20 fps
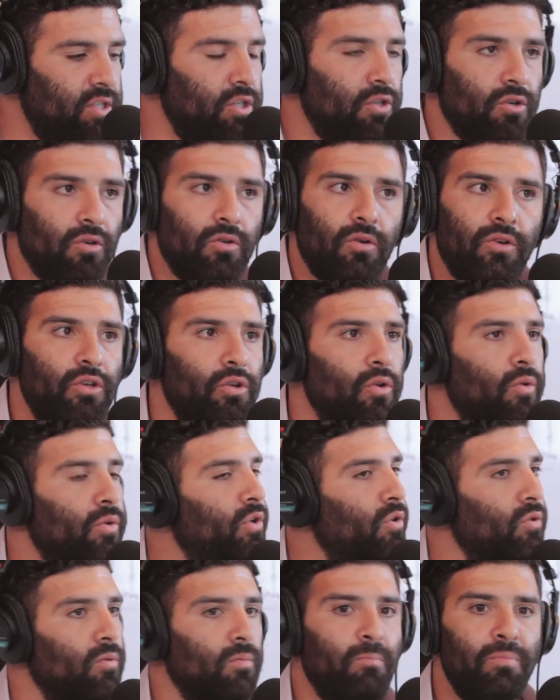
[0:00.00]

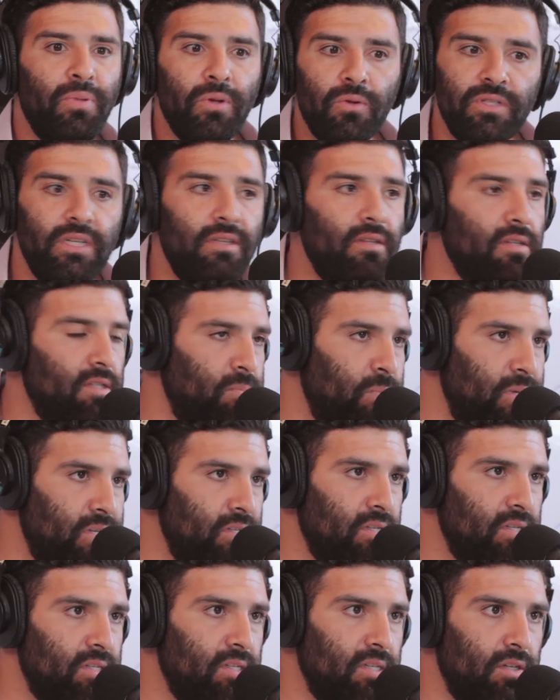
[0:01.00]
you're building this
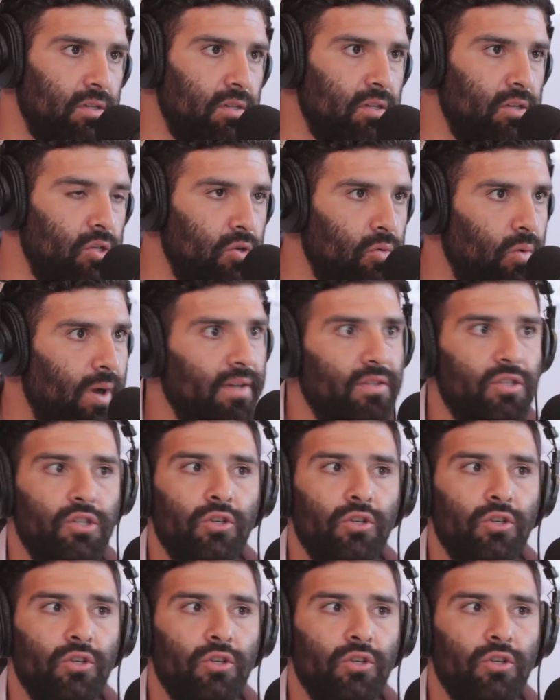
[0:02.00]
business in the U.S.